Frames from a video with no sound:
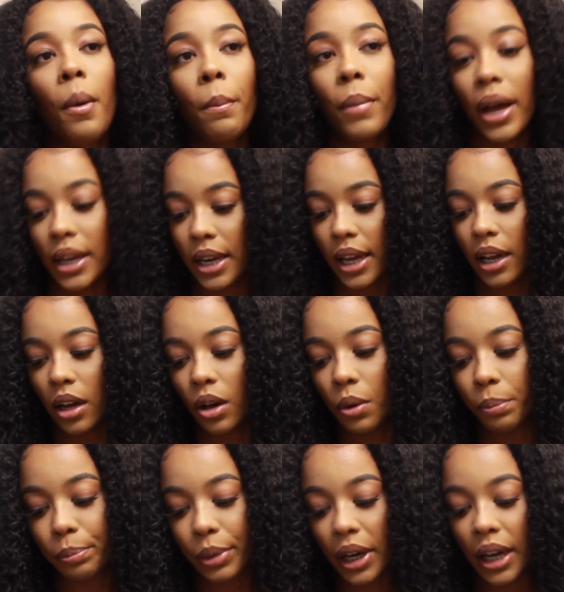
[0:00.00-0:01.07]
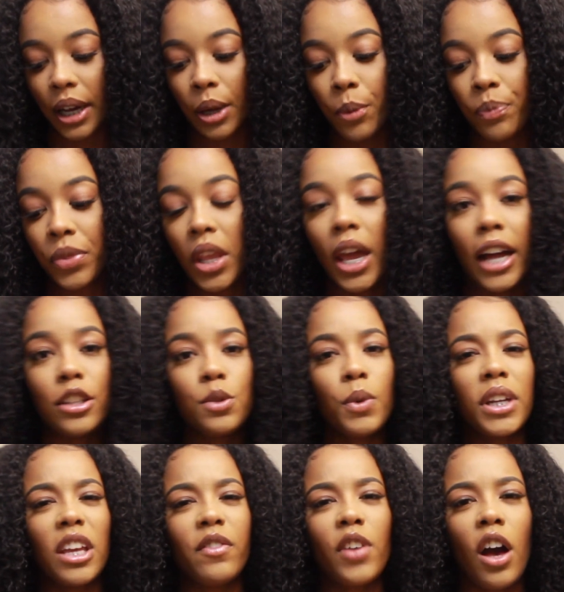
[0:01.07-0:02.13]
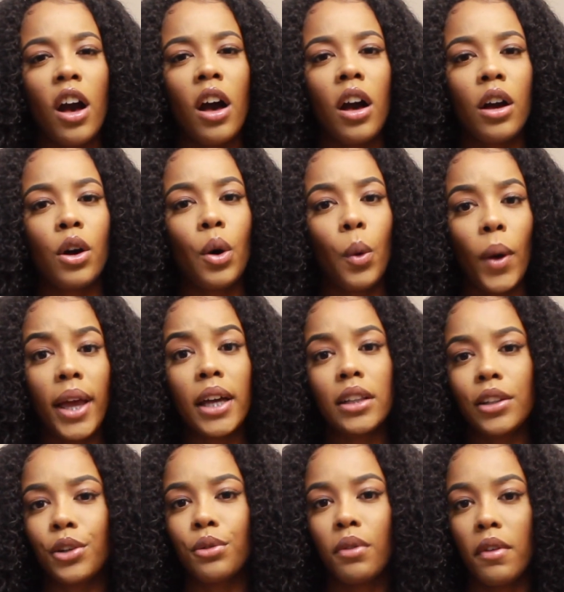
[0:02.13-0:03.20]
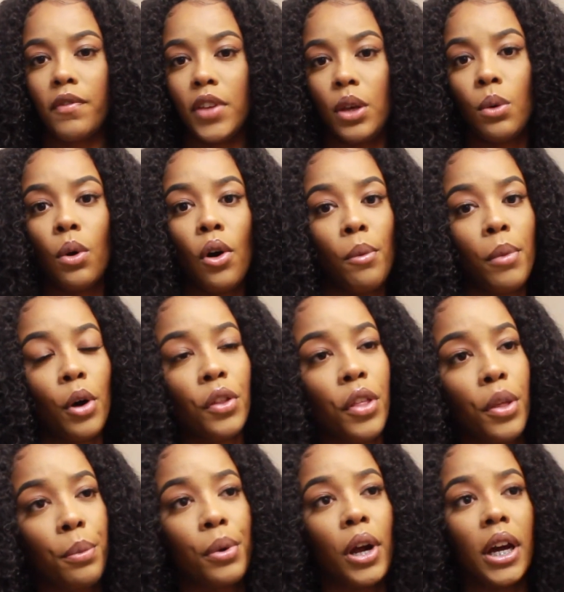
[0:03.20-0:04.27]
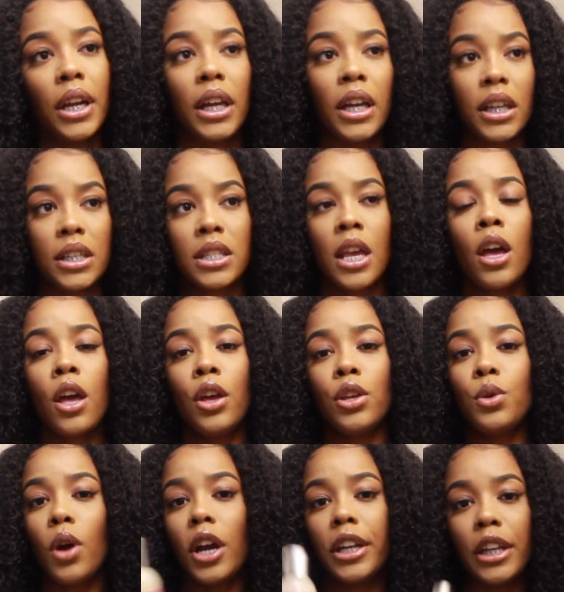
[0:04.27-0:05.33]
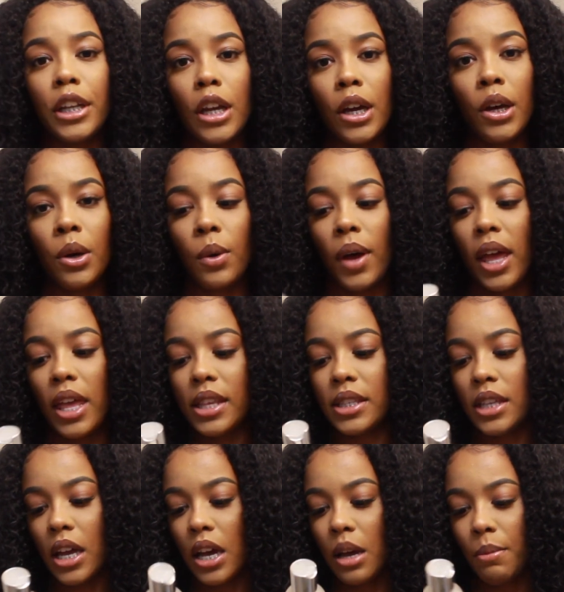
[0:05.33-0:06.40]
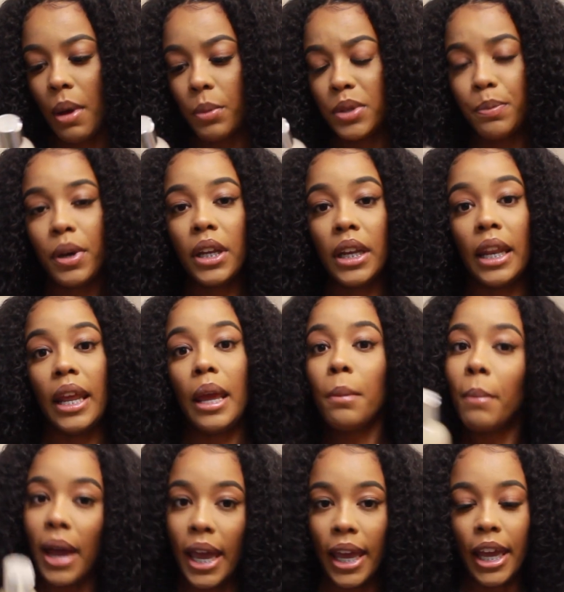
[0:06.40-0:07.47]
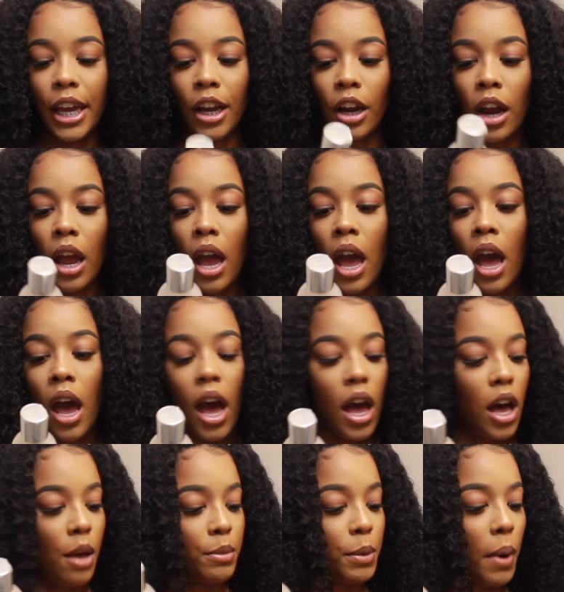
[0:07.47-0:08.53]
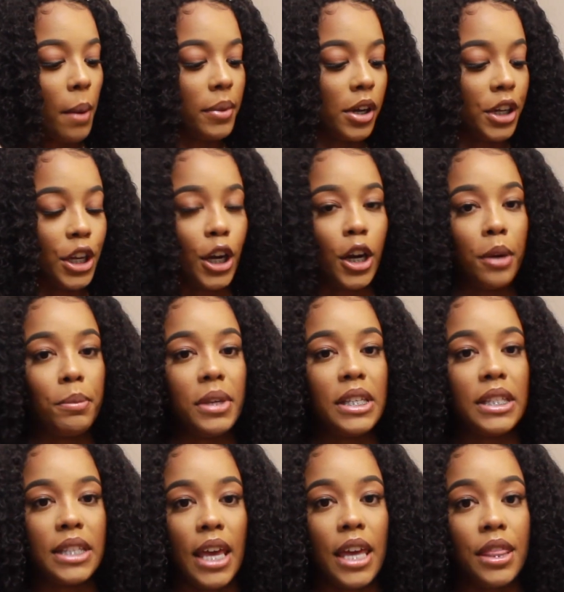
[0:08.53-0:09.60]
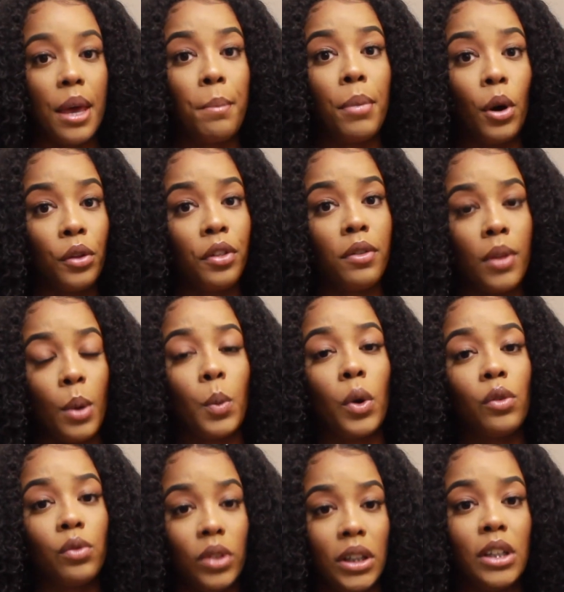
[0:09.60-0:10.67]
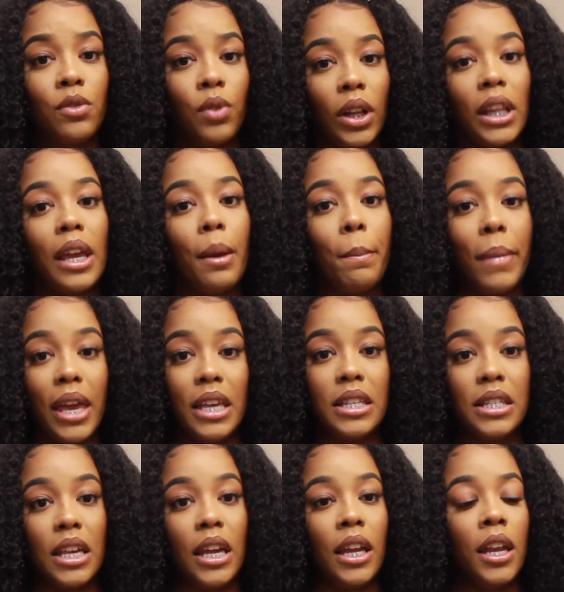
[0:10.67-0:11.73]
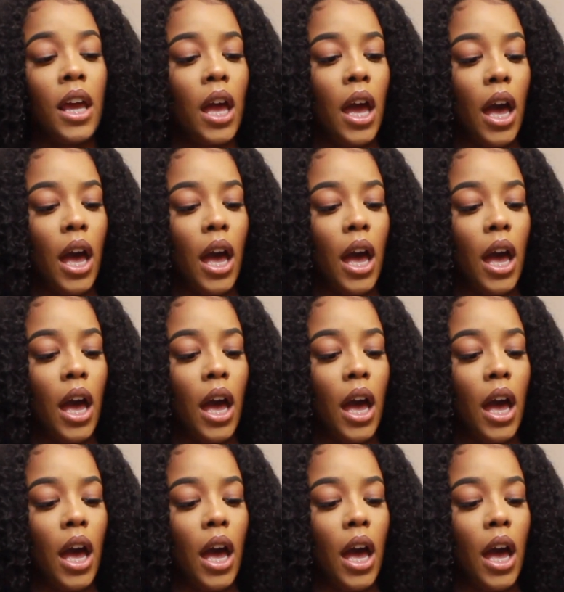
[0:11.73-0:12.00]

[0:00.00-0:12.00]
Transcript: by now, but I just want to give y'all a quick little review on both of the products. You already know, as I was putting it in my hair, you probably already heard me say that both of them were really amazing.